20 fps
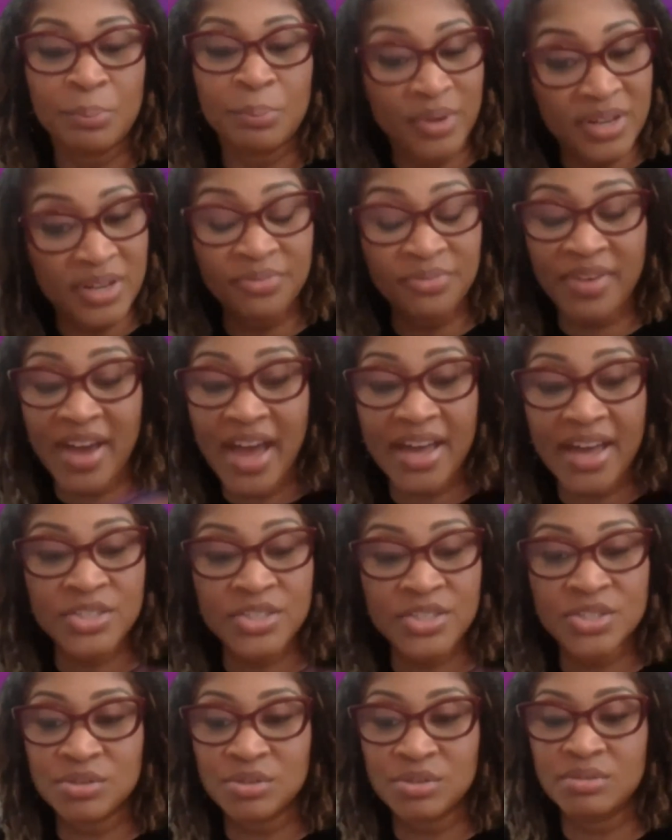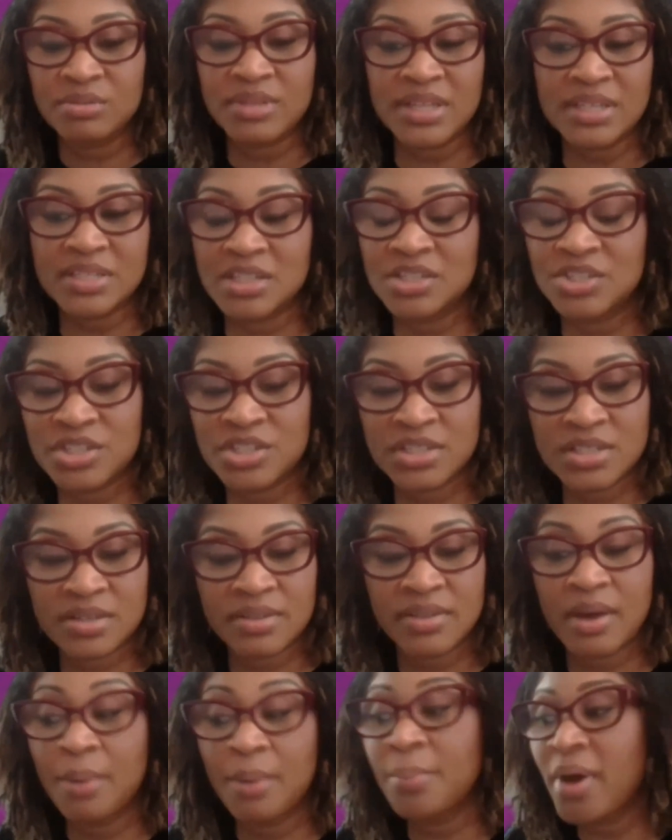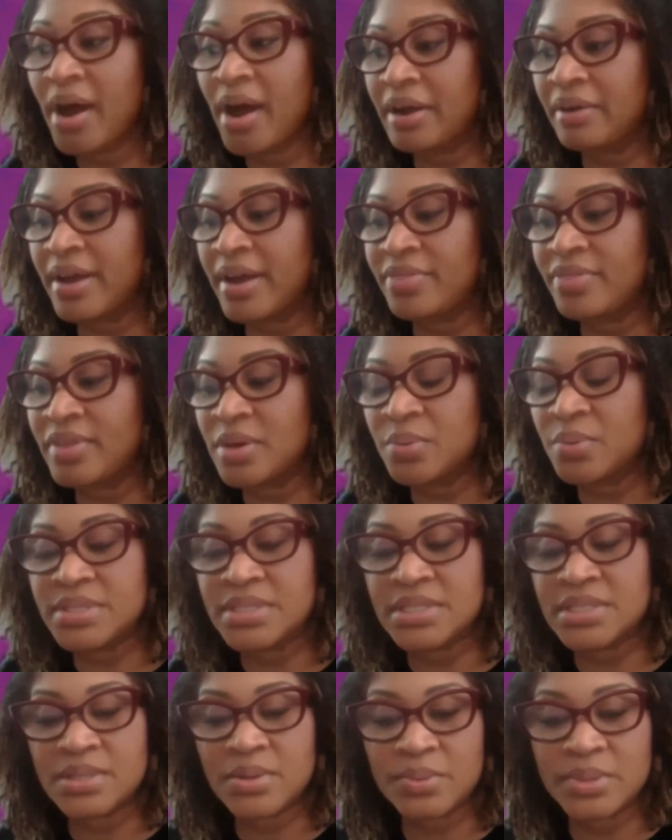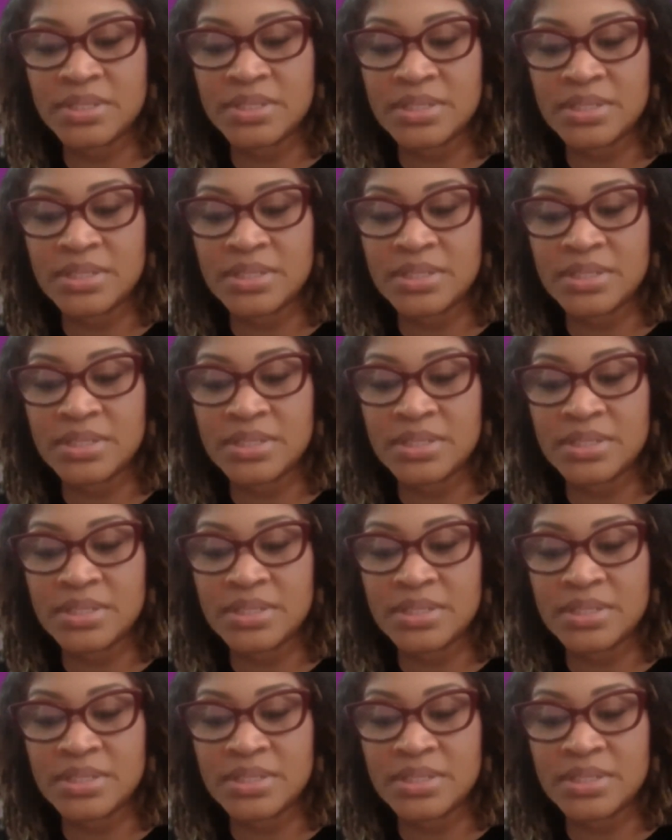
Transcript: bring facts to the attention to the umpire, I think was